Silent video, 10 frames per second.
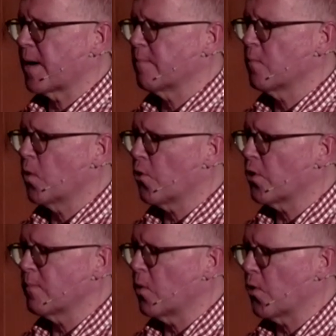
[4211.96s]
more
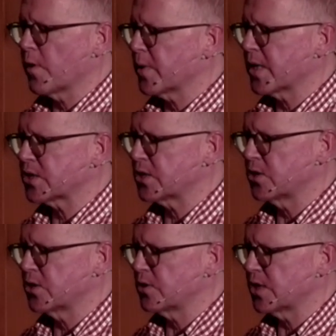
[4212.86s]
and more the person
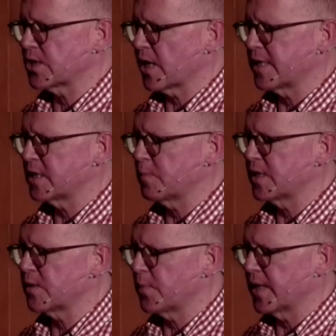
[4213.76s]
you designed me
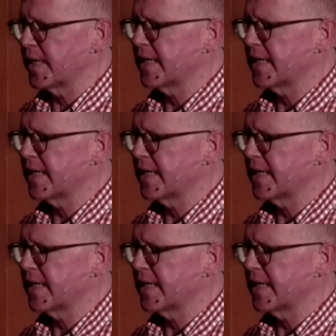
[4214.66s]
to be.